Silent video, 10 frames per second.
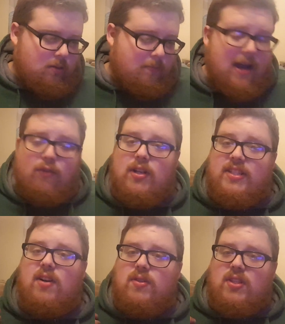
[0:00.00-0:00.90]

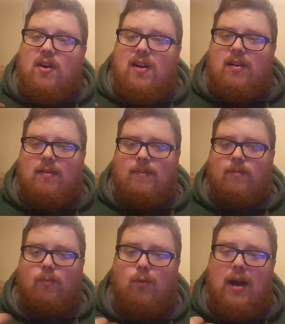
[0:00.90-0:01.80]
results are,
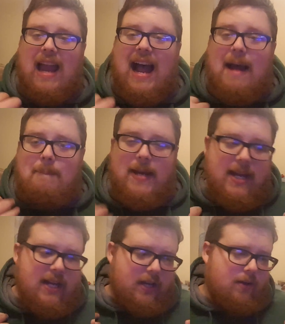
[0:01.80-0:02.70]
what I
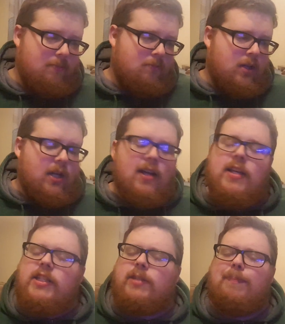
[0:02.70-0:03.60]
pick,
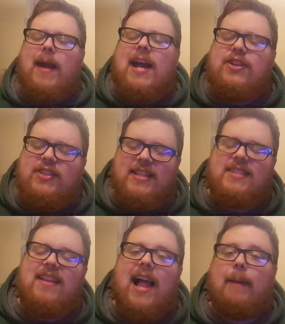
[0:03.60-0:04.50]
smash
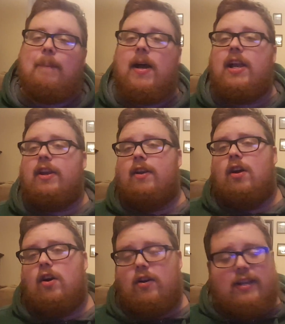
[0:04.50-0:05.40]
this like button
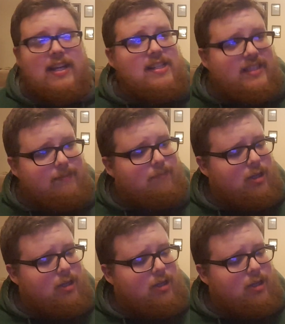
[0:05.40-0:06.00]
on this